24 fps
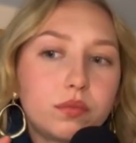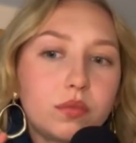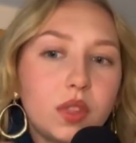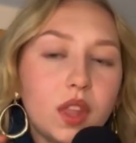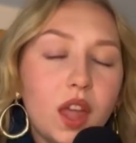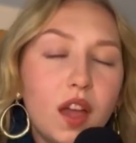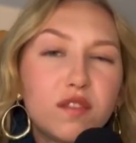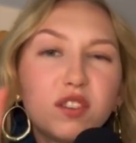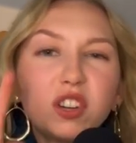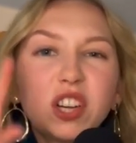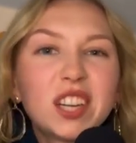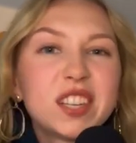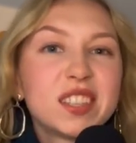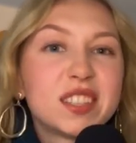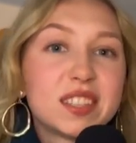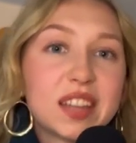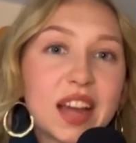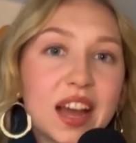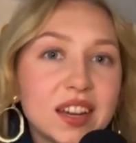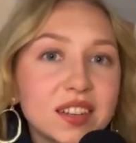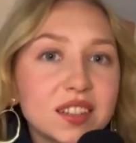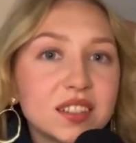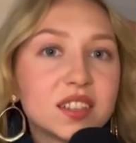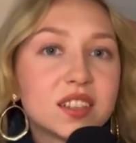a very
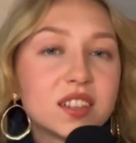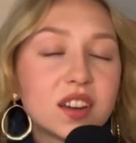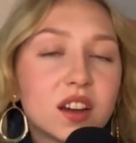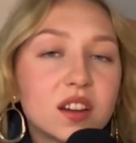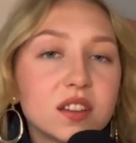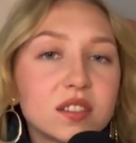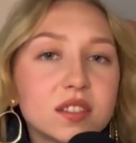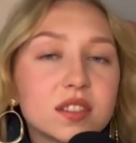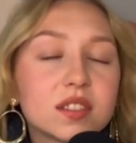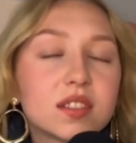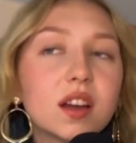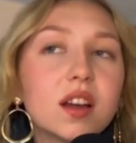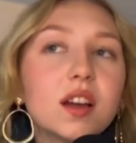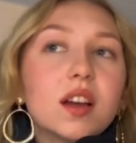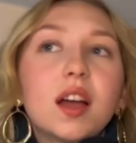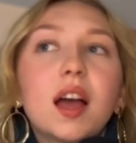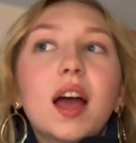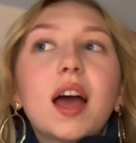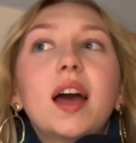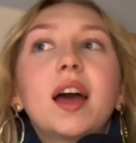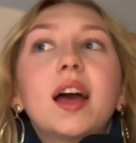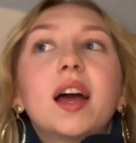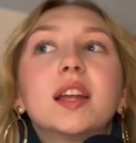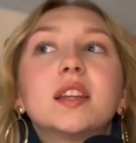standard answer
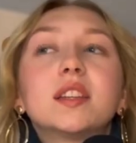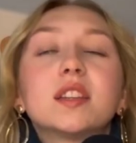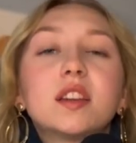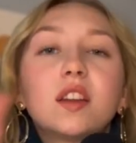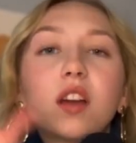and an